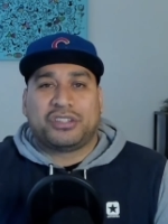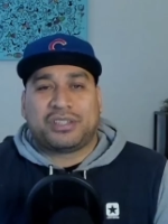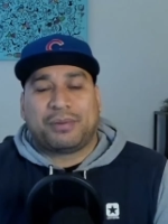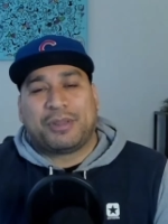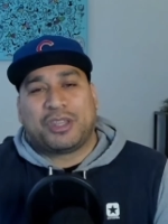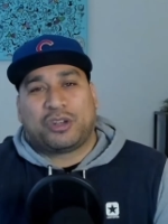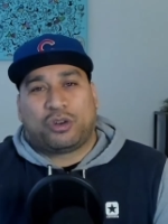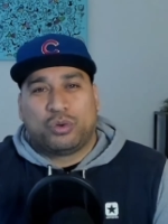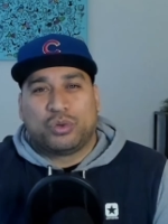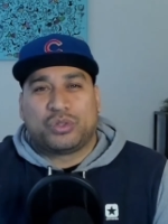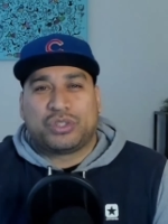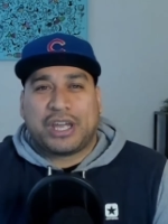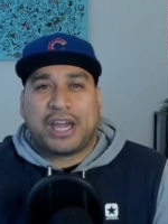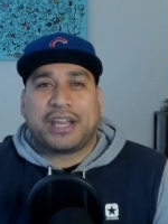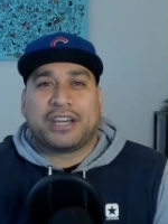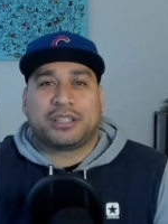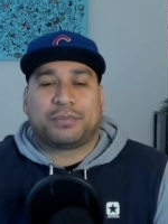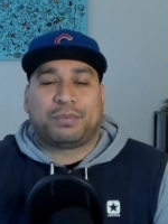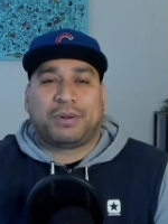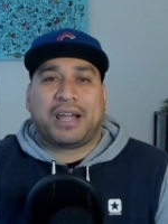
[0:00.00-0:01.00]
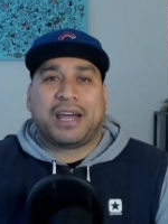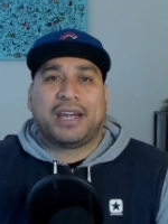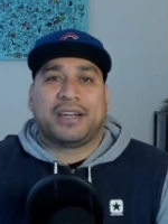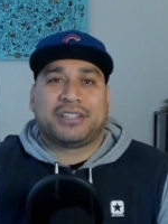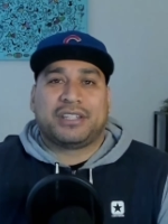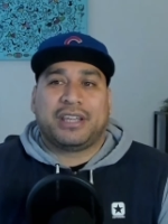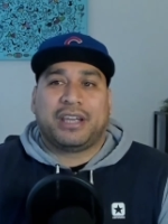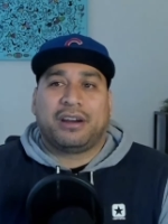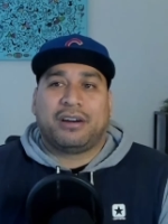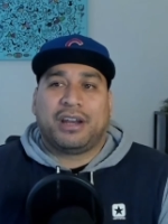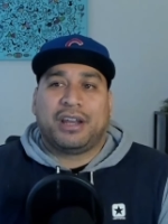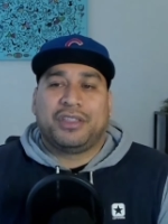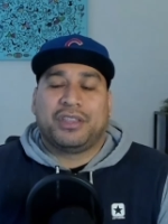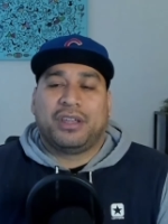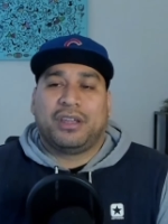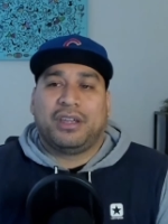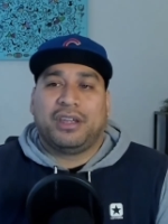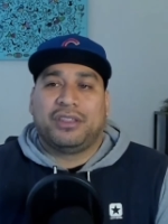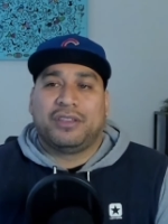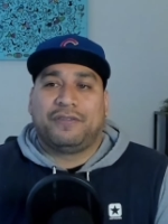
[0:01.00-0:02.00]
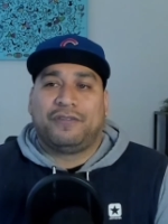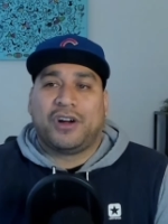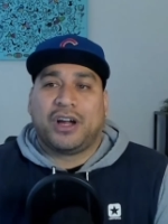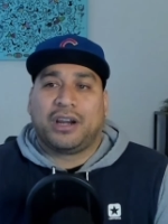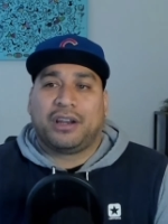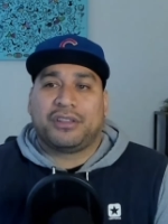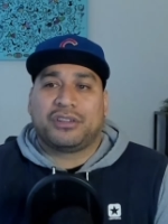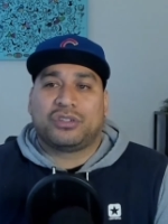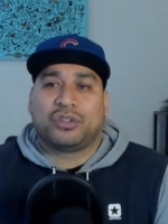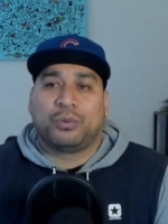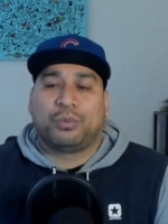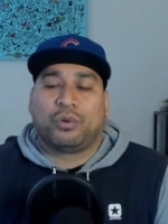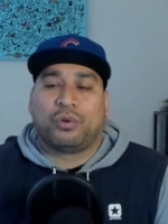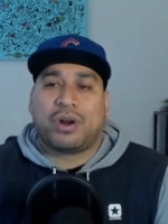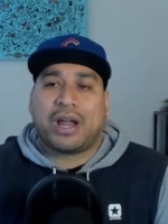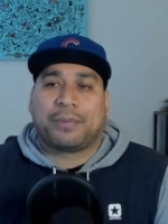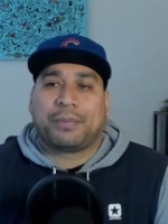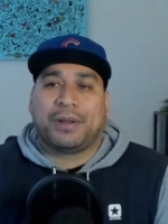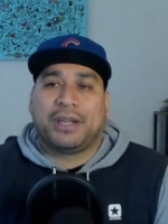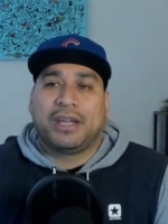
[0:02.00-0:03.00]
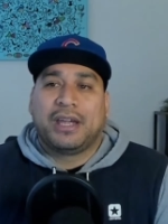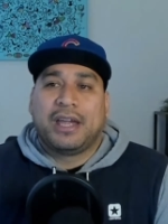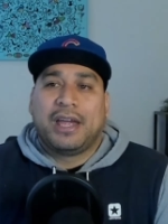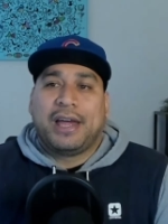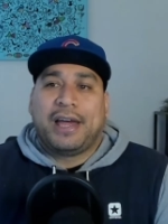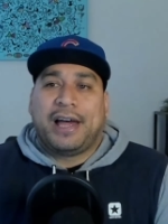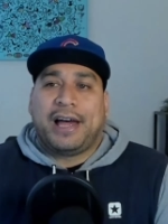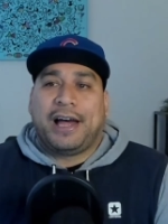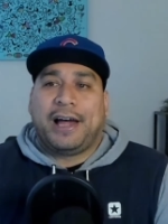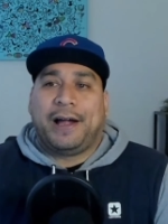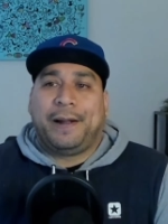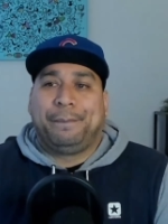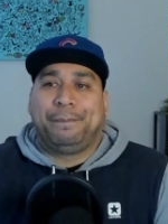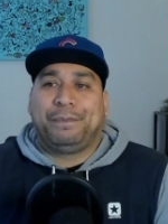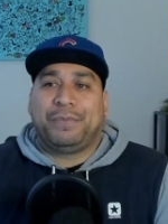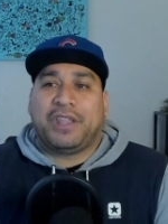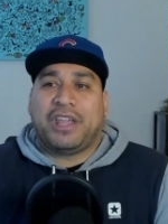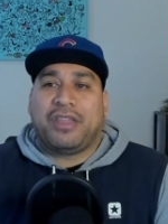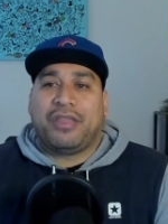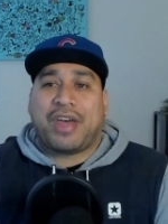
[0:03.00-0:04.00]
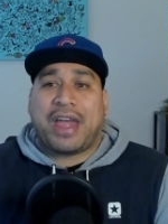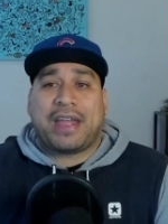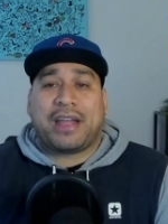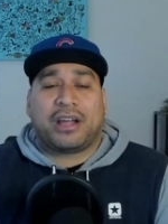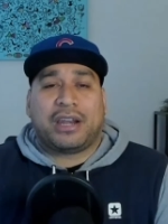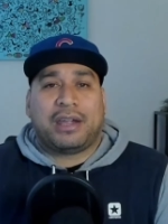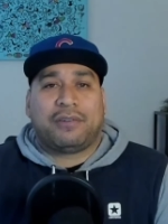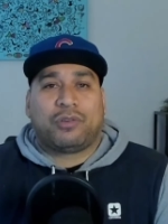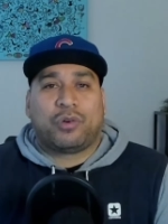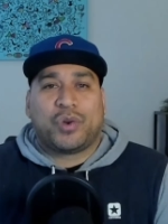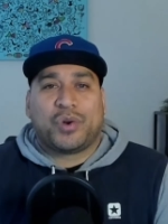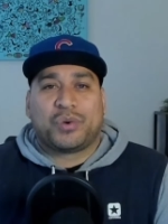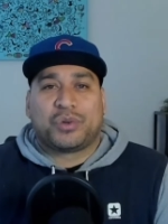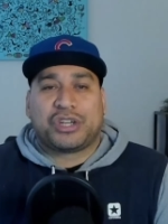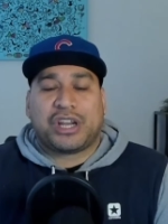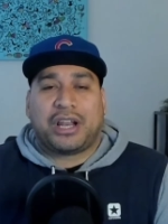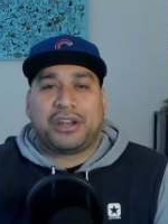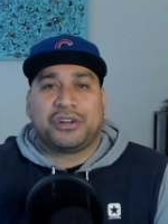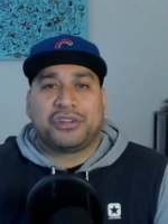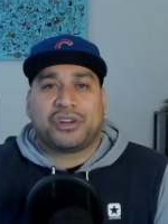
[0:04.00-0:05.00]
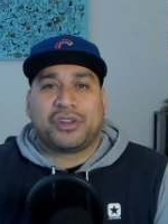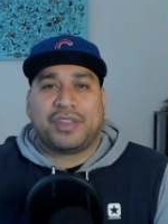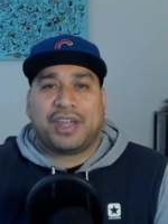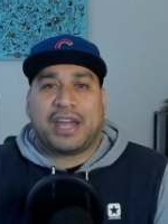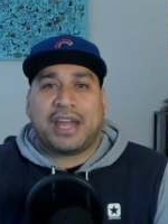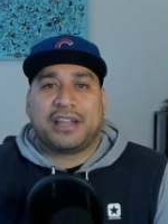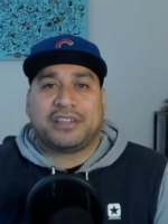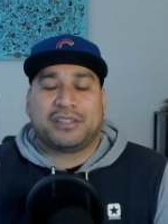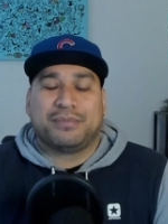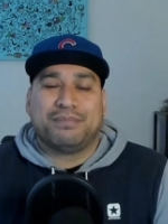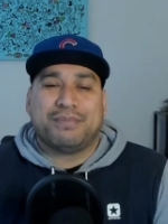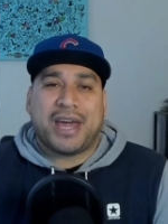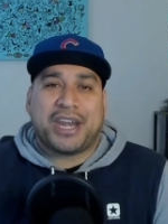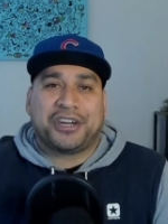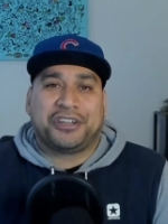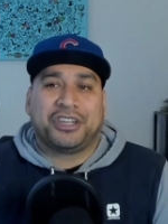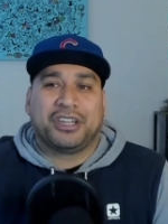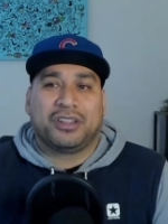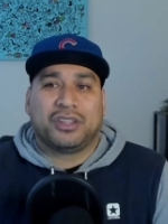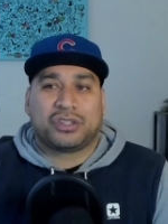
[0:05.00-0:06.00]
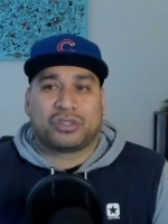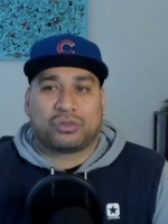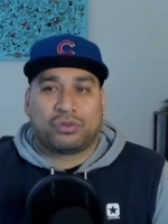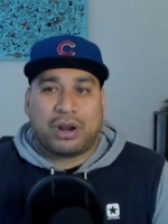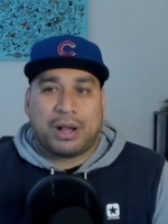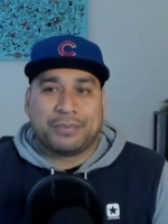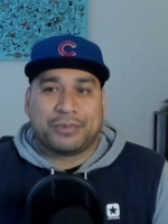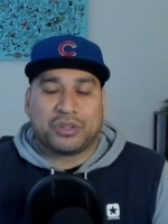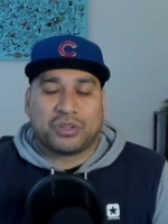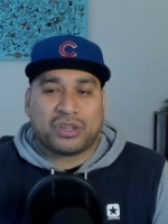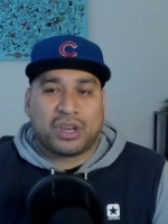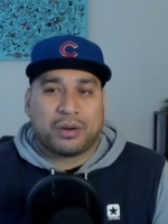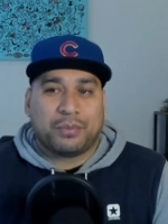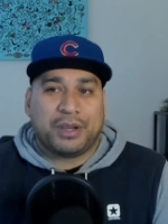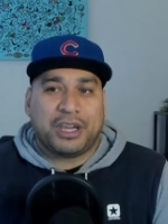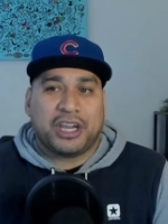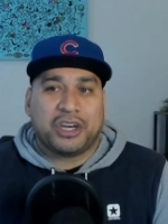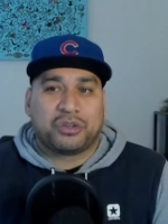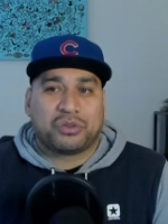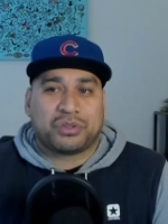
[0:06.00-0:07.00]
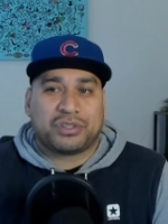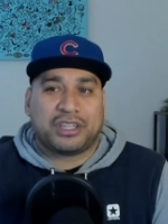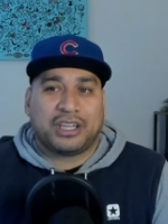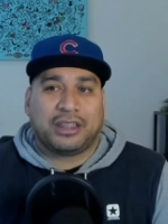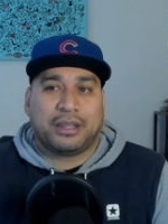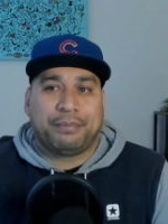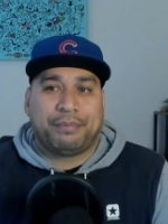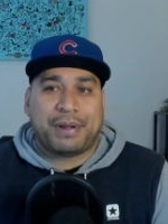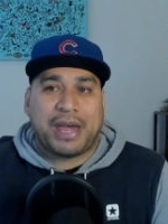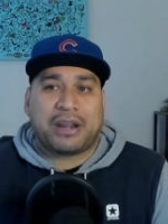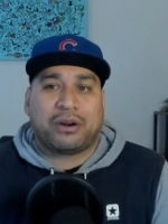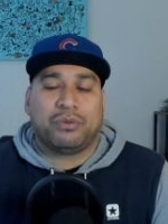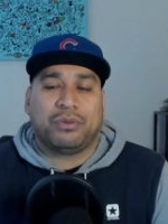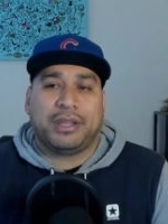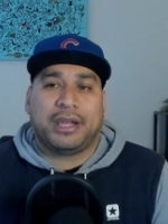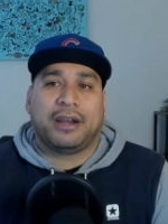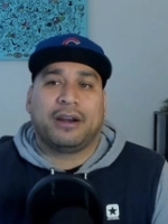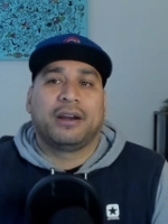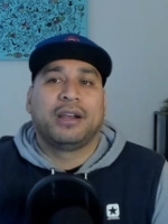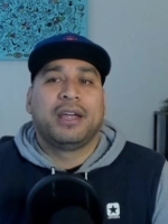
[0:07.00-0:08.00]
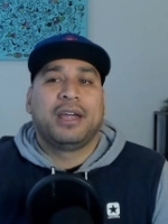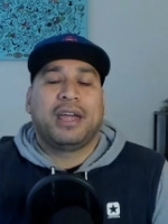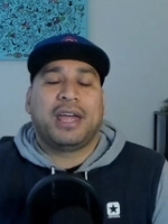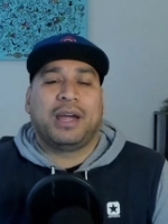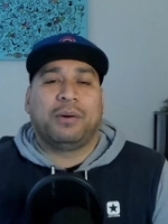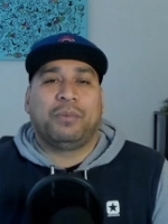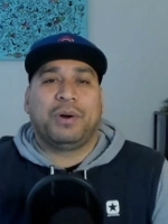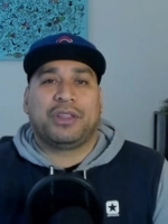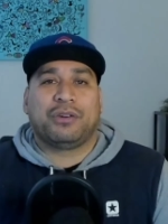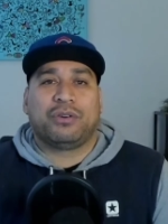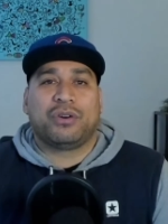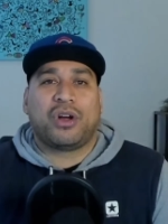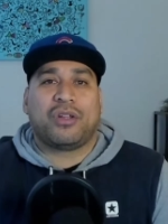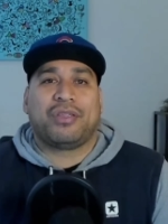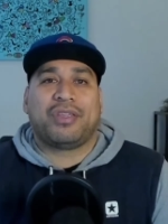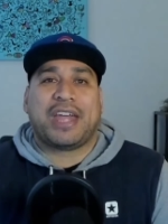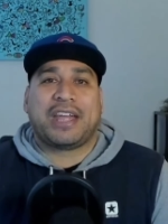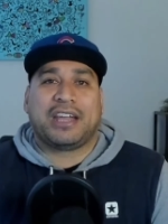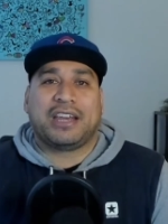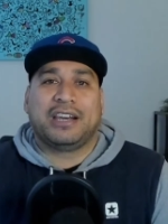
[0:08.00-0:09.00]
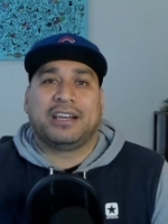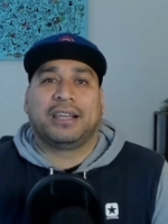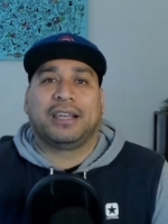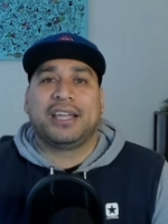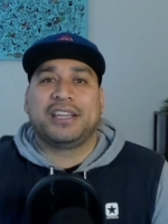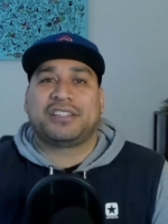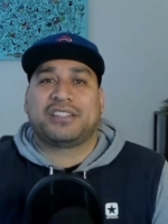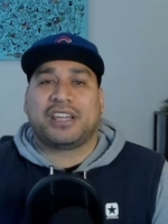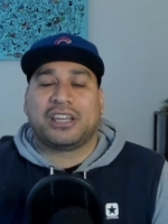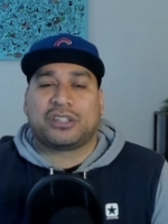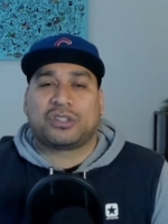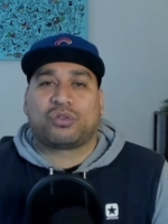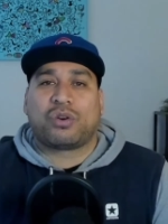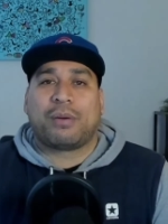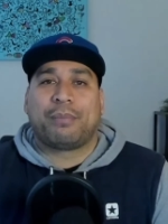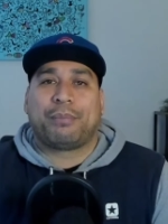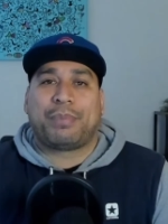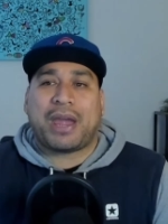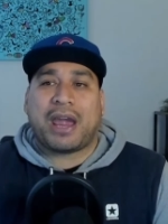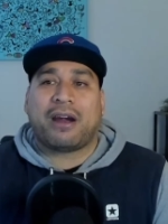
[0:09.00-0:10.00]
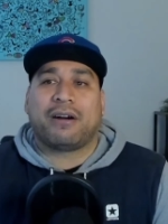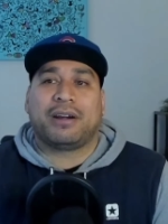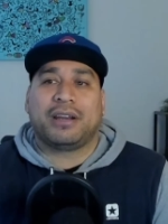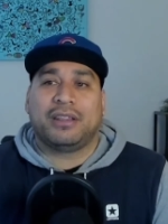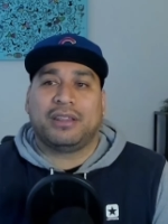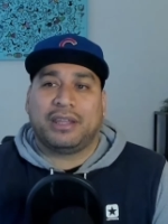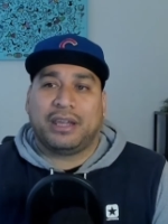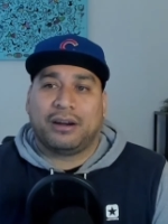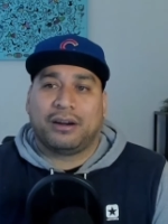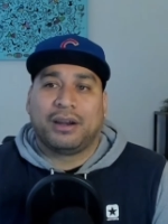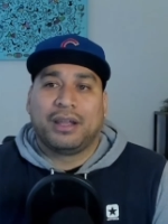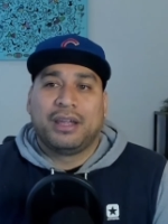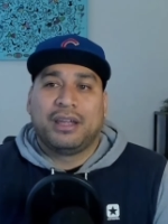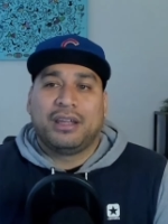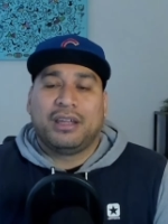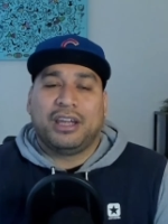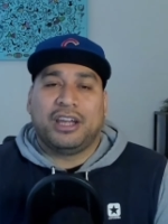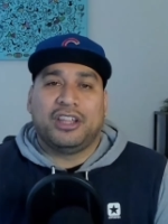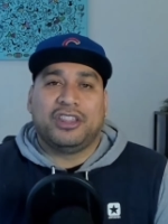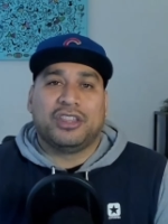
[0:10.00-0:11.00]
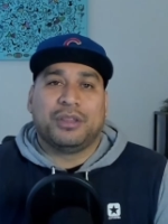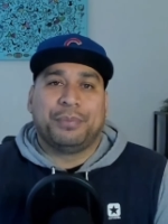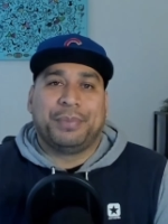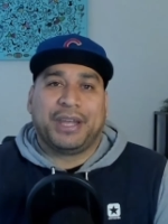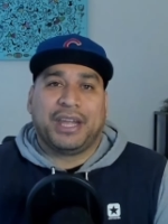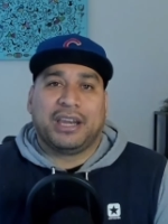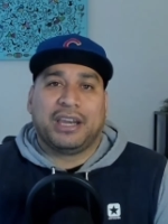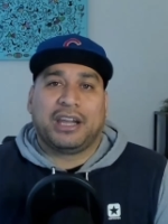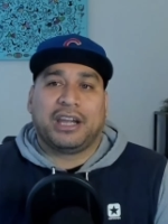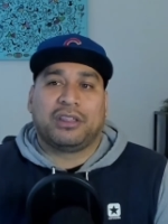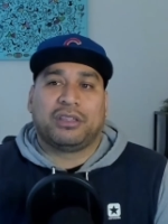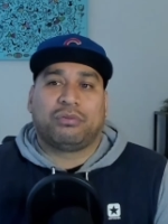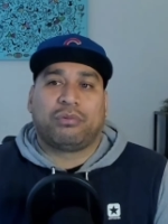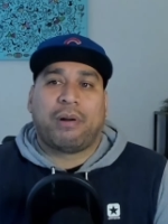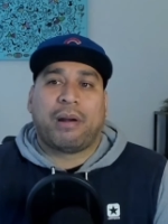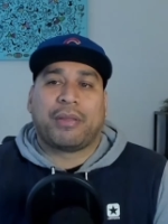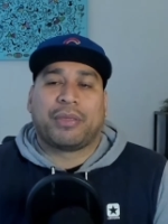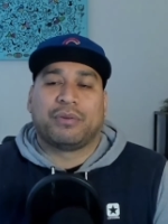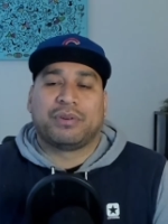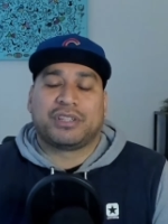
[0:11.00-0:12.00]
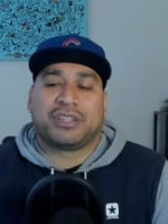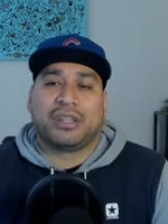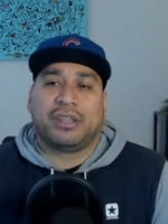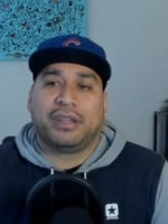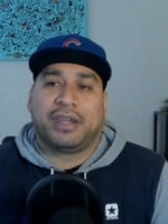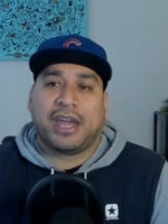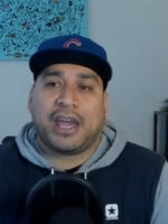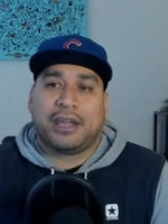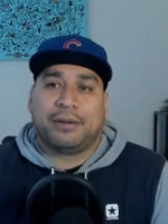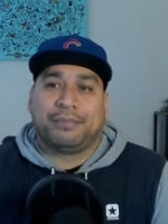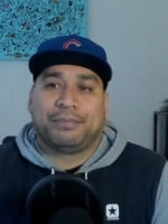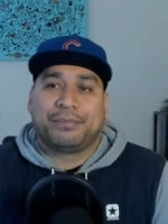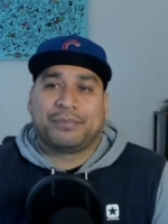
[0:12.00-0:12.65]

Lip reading: Crusaders players there in the final of the Super Rugby. They are going to have a real challenge on their hands in managing the scrums. It's going to be interesting, the battle there, and whether or not they can at least get scrum parity there in the beginning and throughout the rest of the game.